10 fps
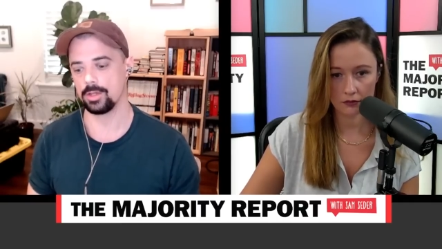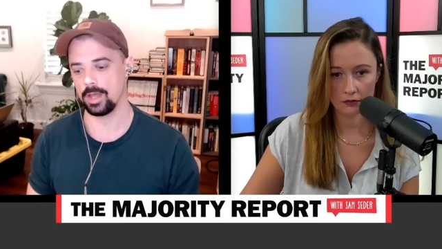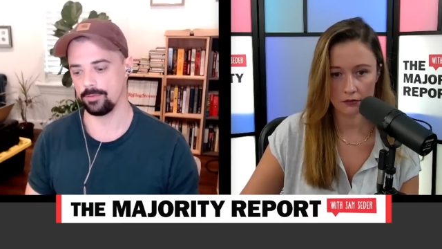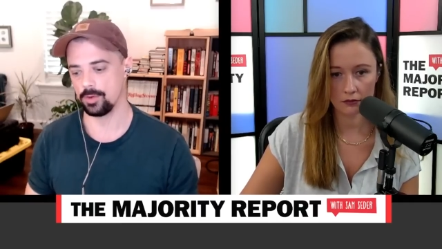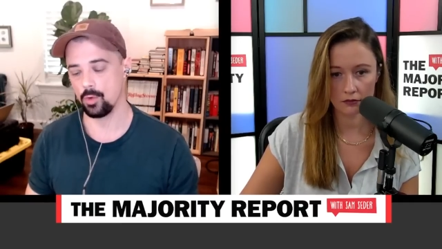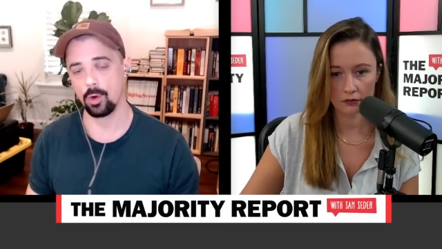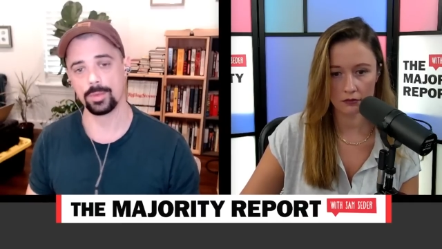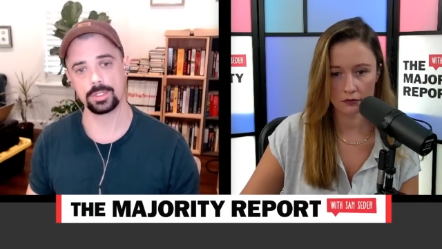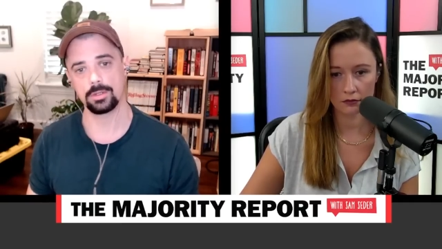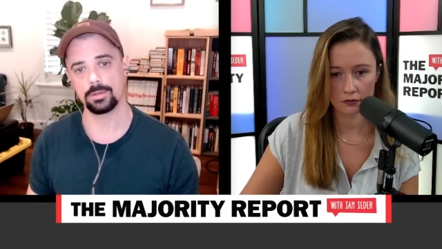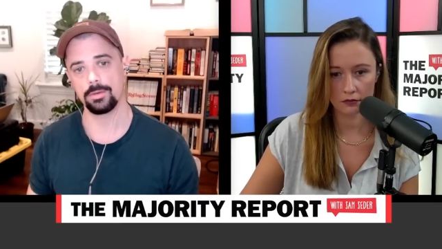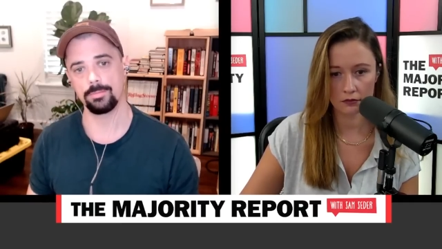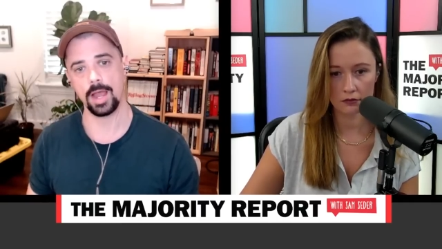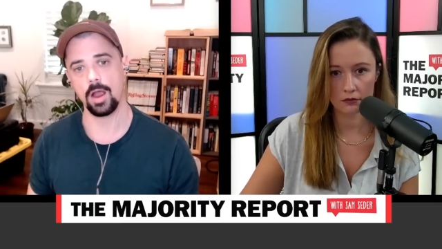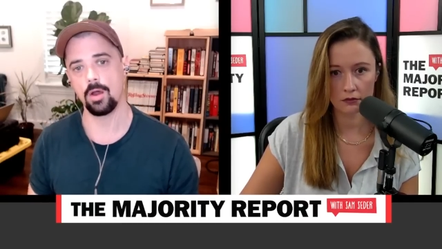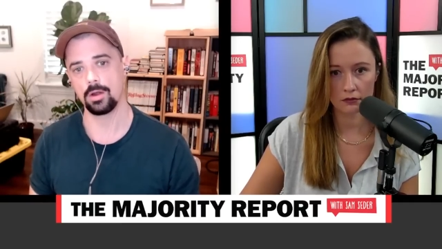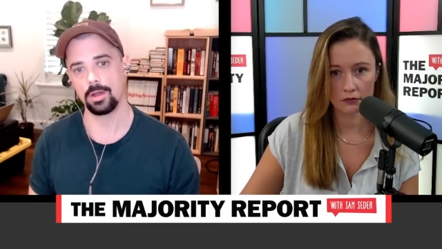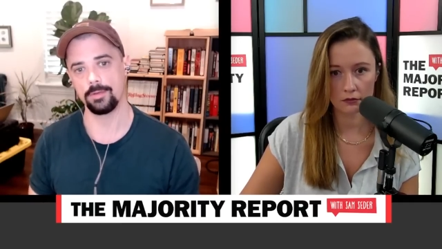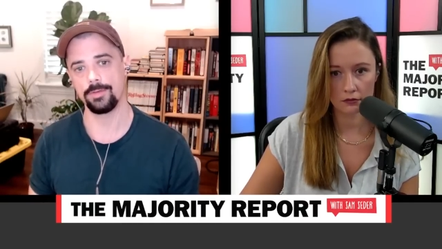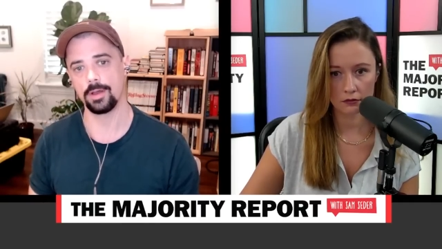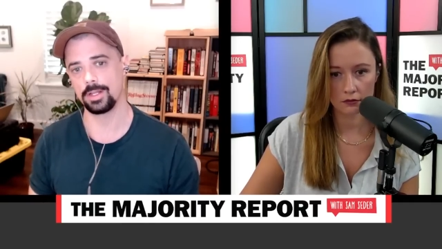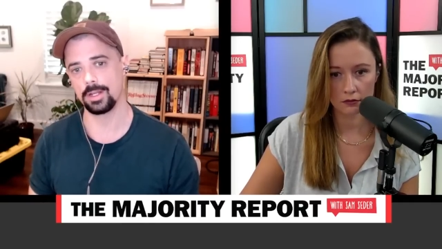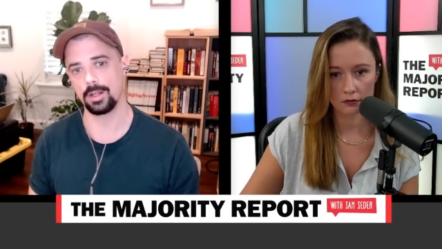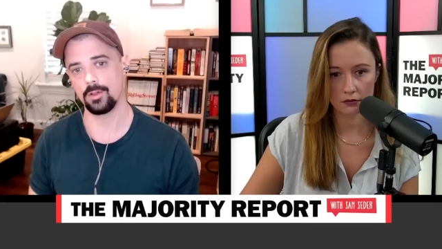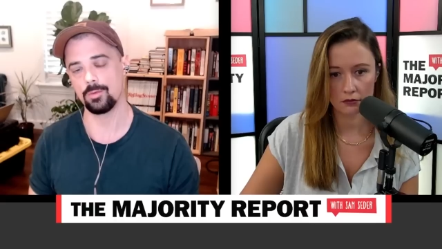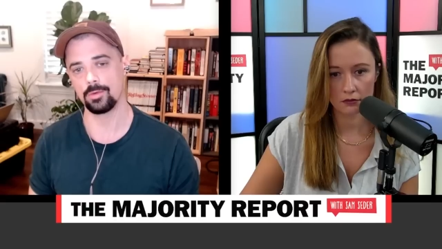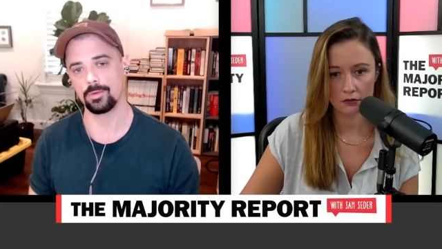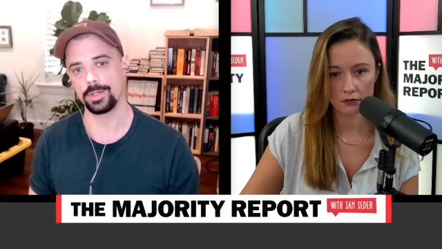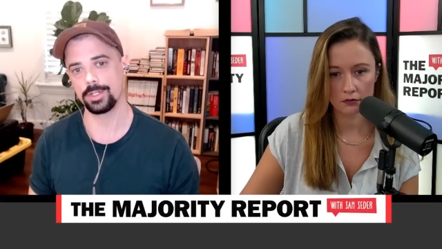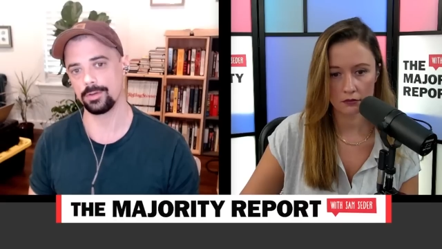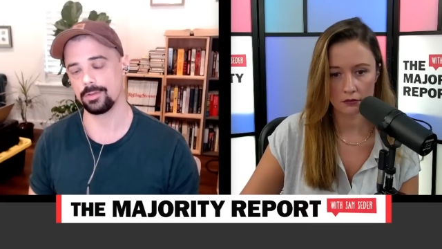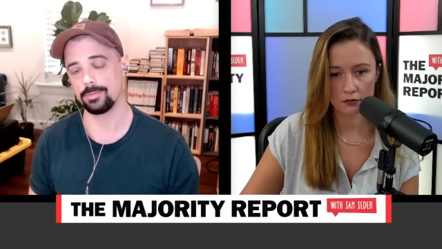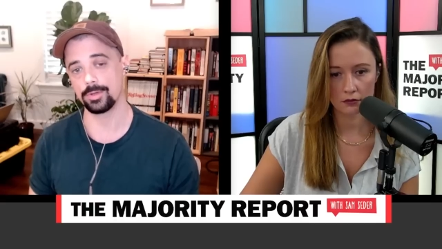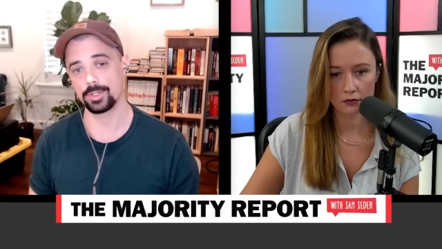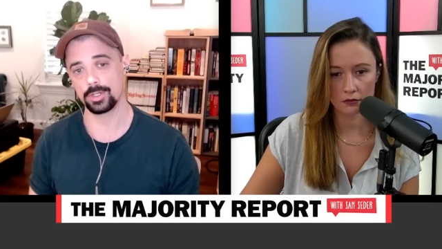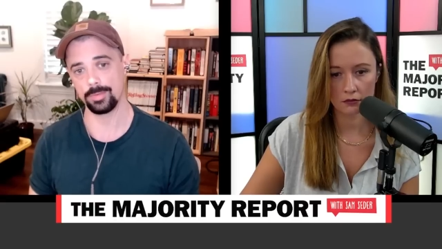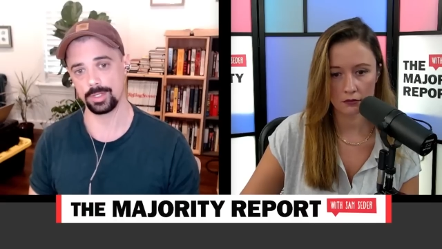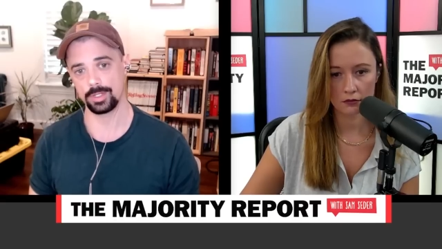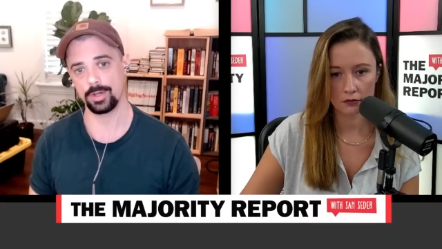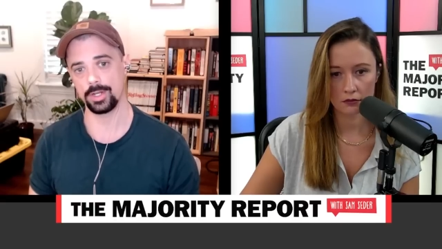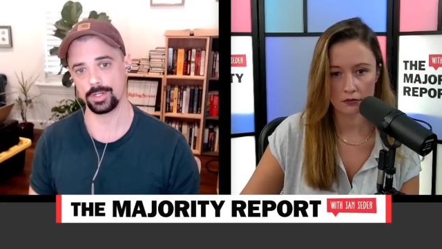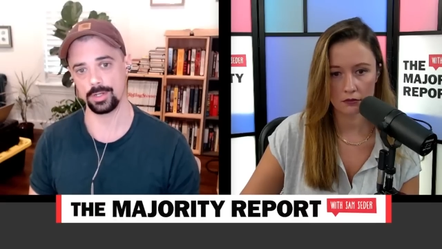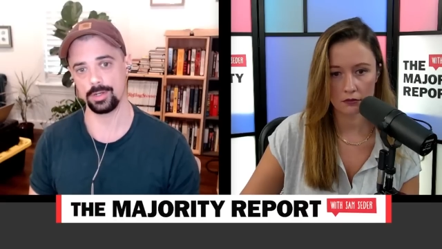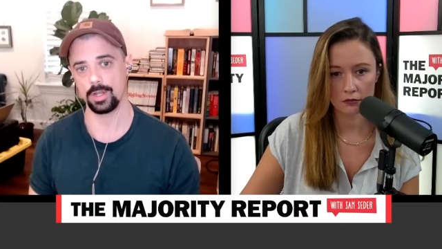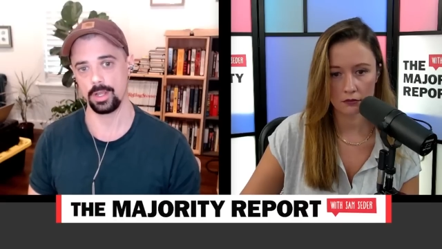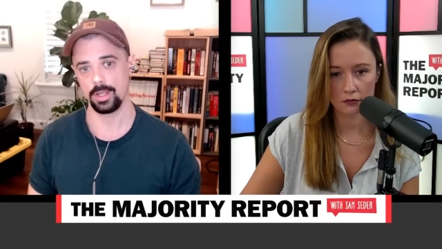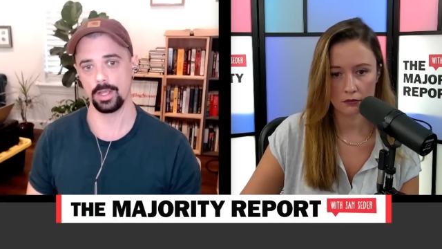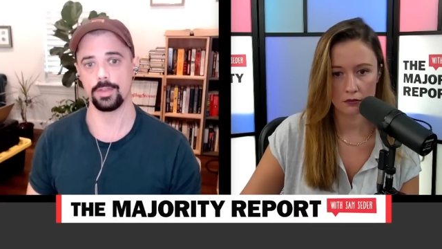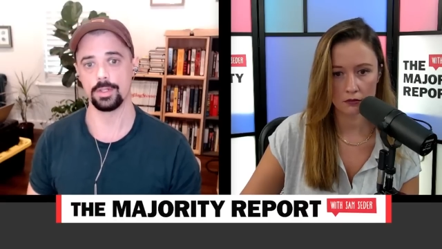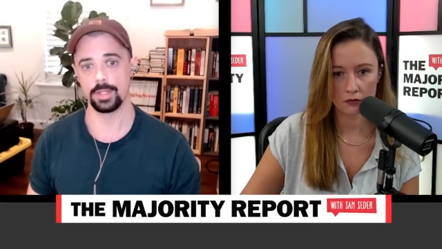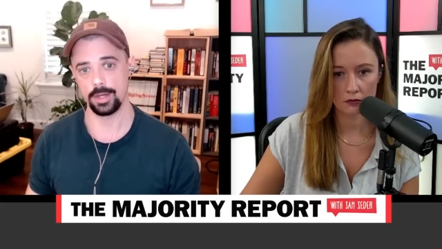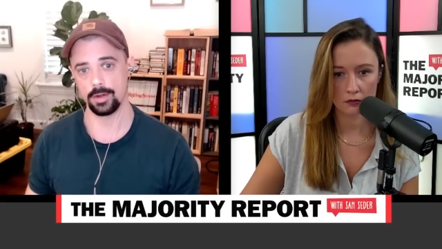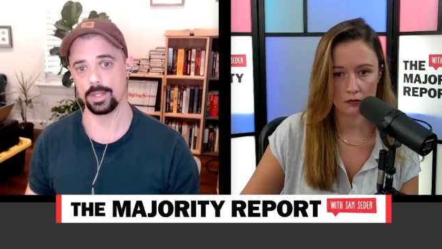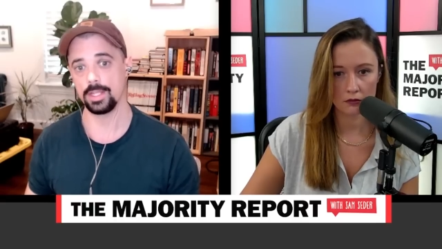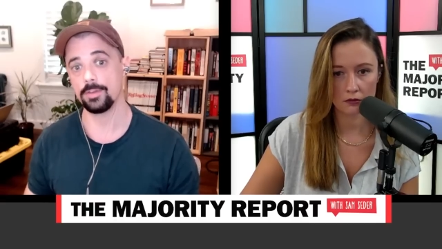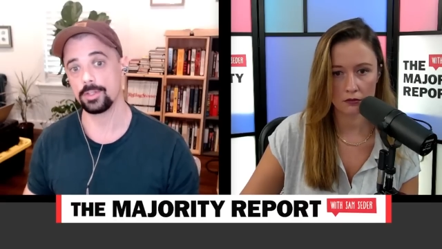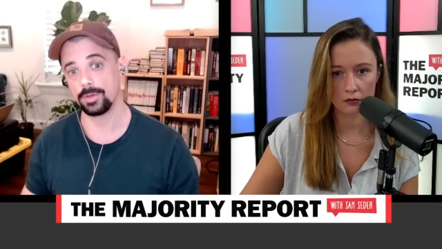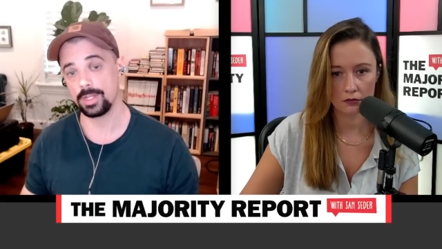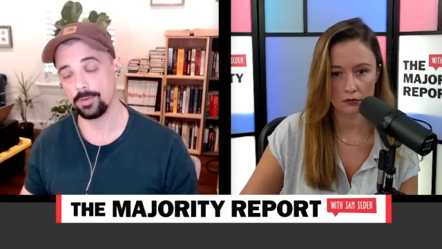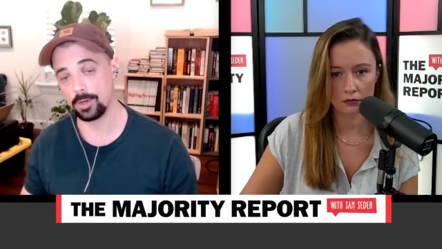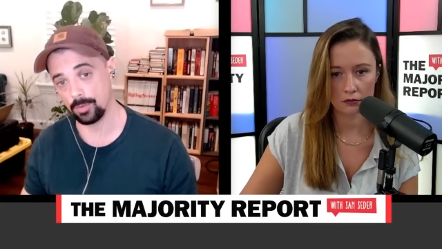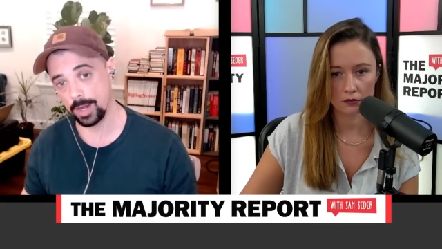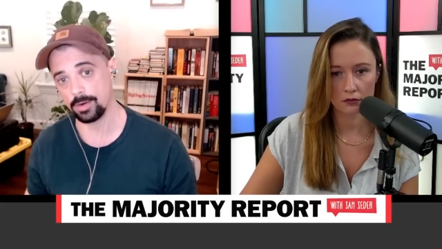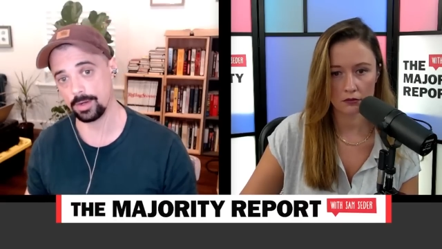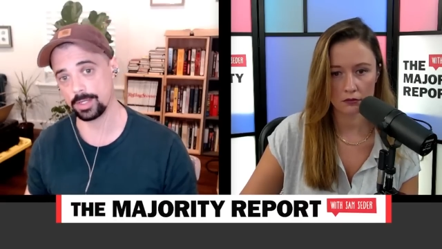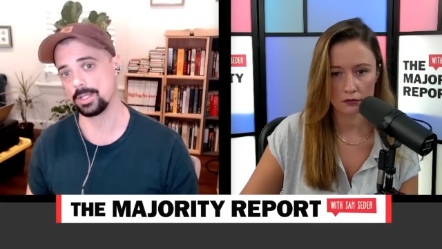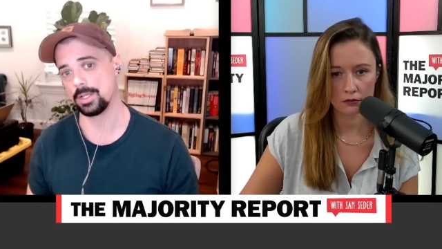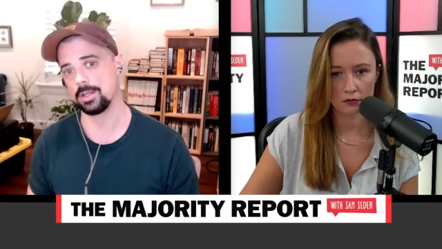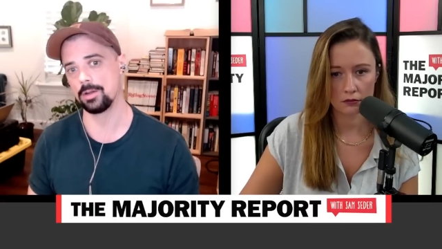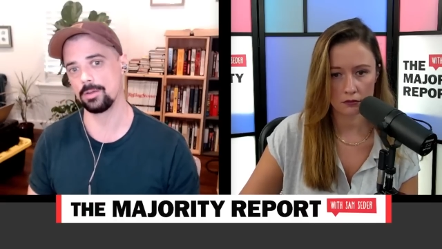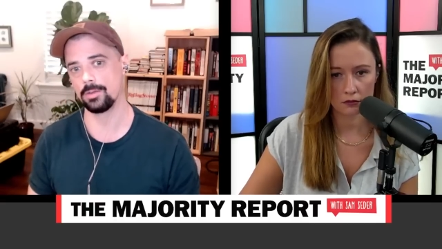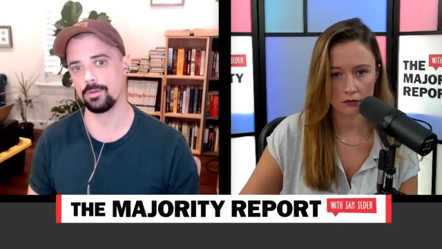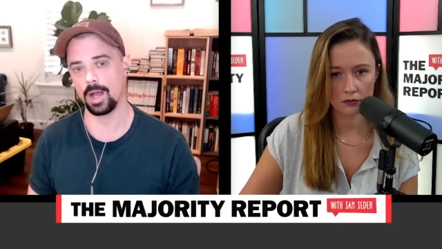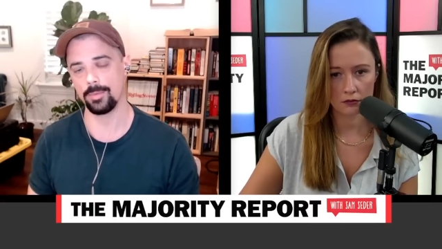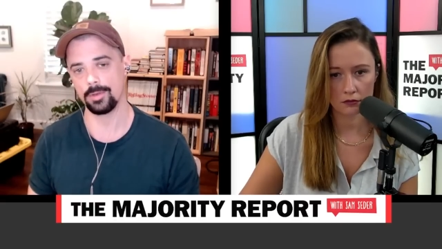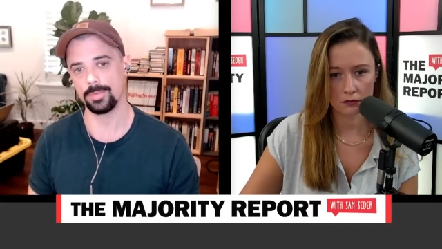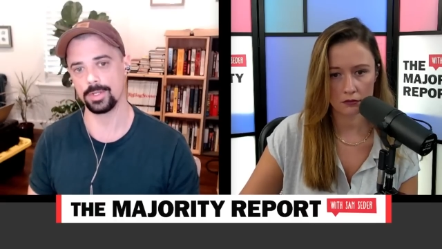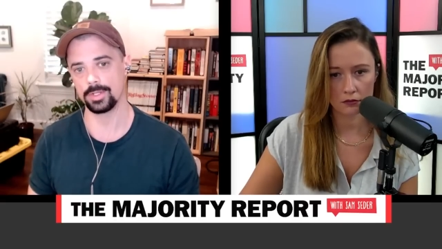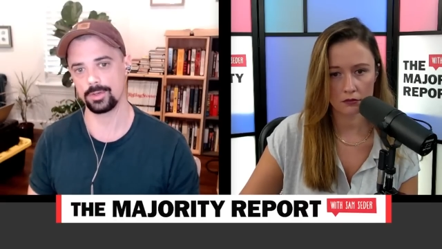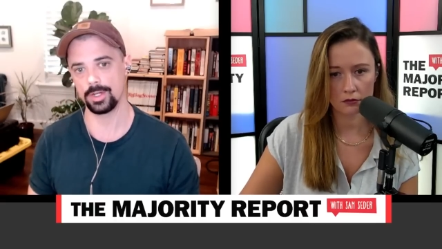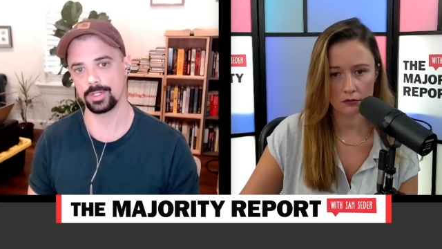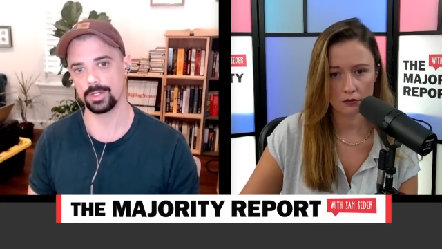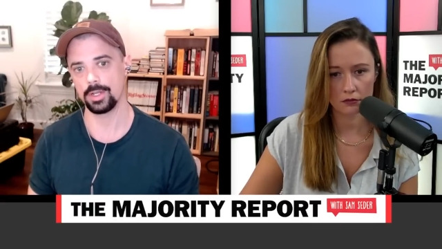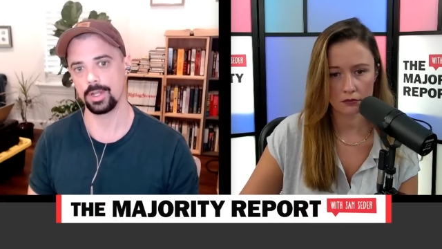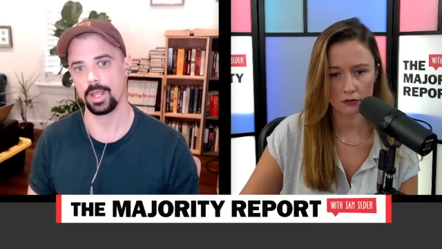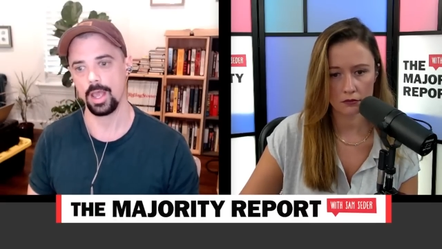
Speaker 1: have enormous power and funding and global reach under the Bush administration, and then later even to an even greater extent under the Obama administration,